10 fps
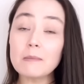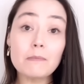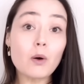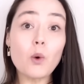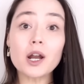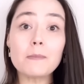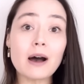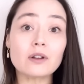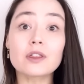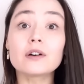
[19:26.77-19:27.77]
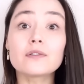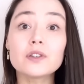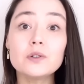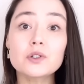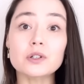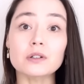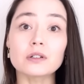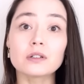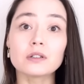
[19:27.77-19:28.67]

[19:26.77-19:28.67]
but what about the future?